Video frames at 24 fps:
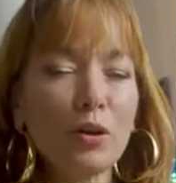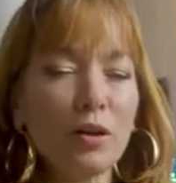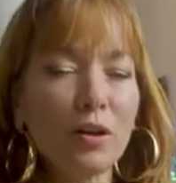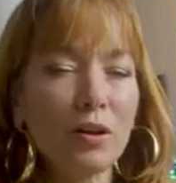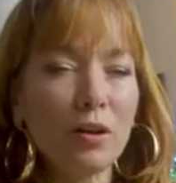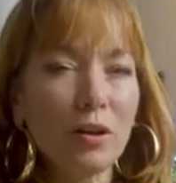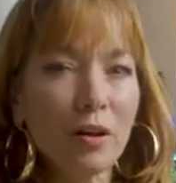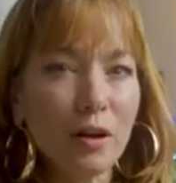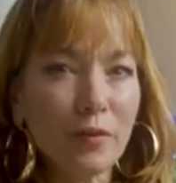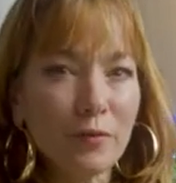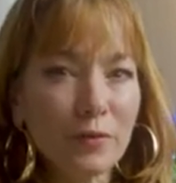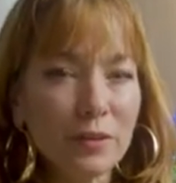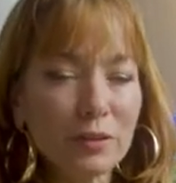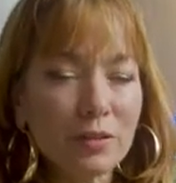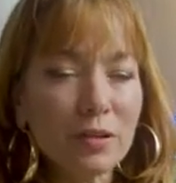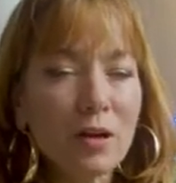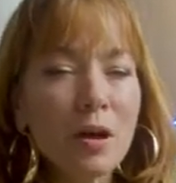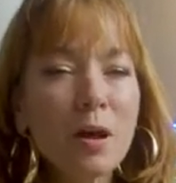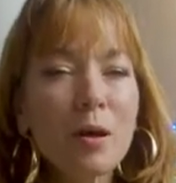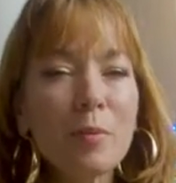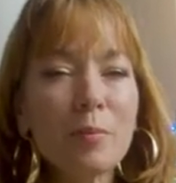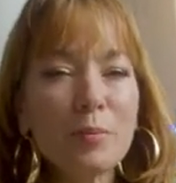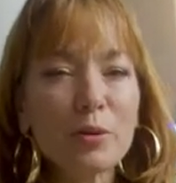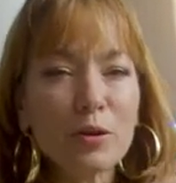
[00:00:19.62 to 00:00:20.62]
gonna love it
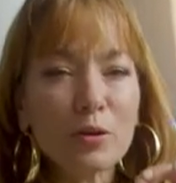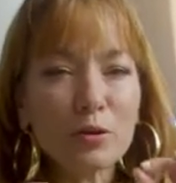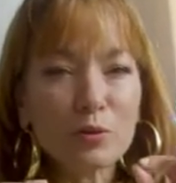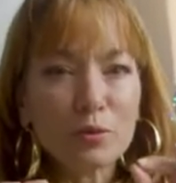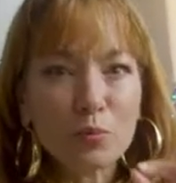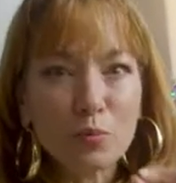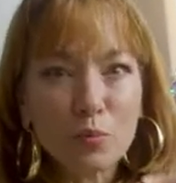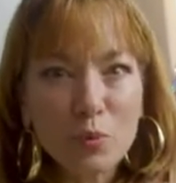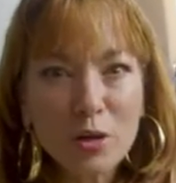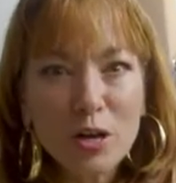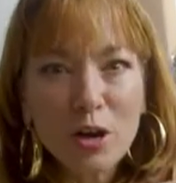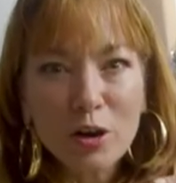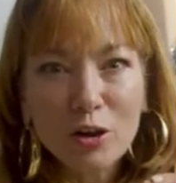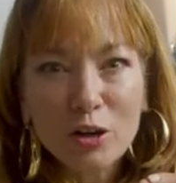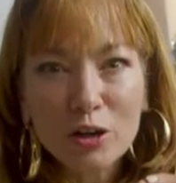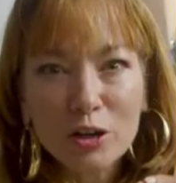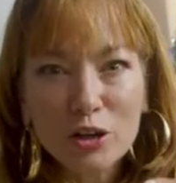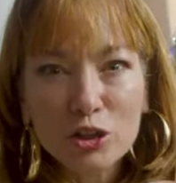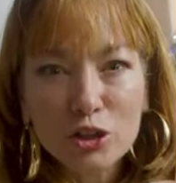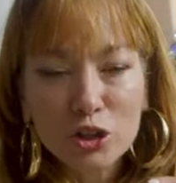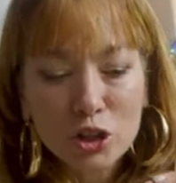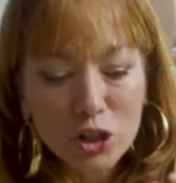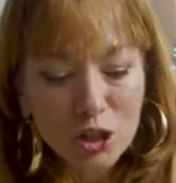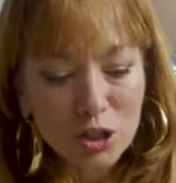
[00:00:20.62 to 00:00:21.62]
because we are
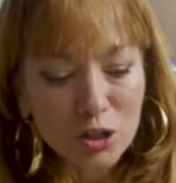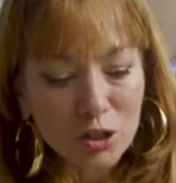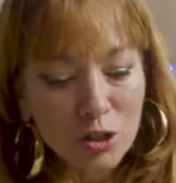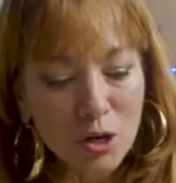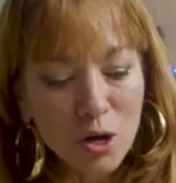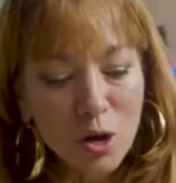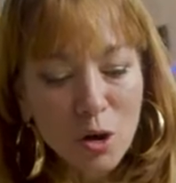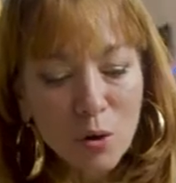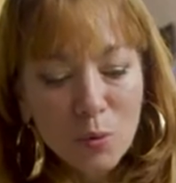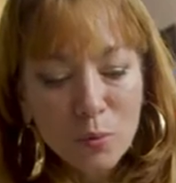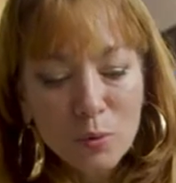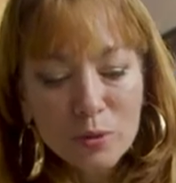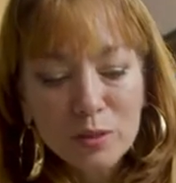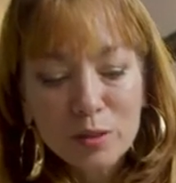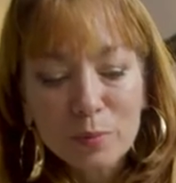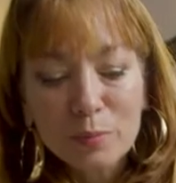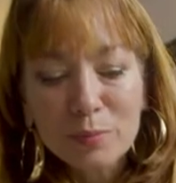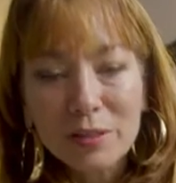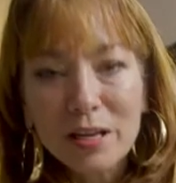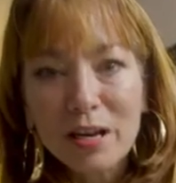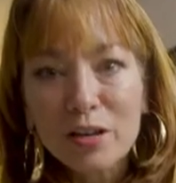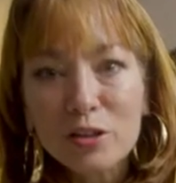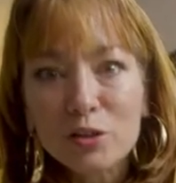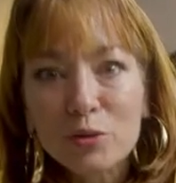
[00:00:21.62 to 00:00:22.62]
gonna cheat with
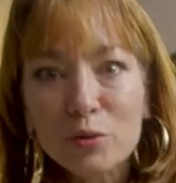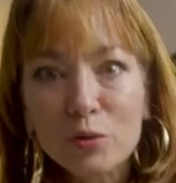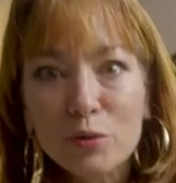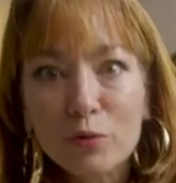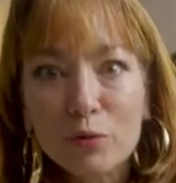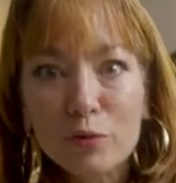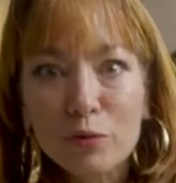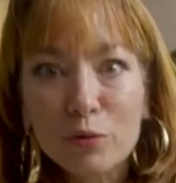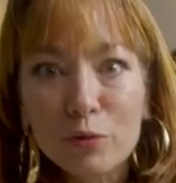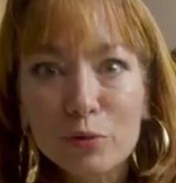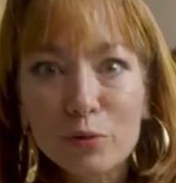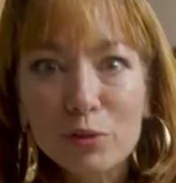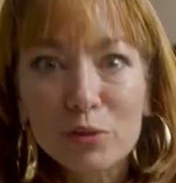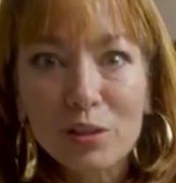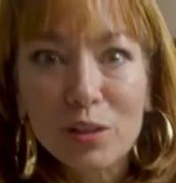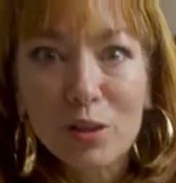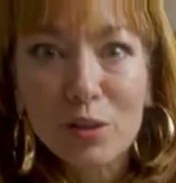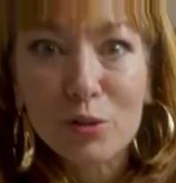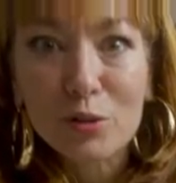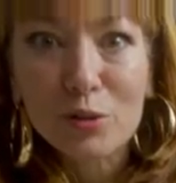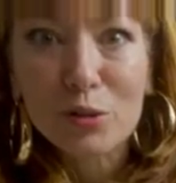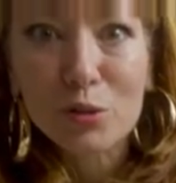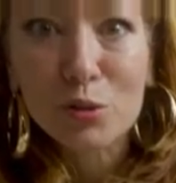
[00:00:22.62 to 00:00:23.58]
some natural fruits that are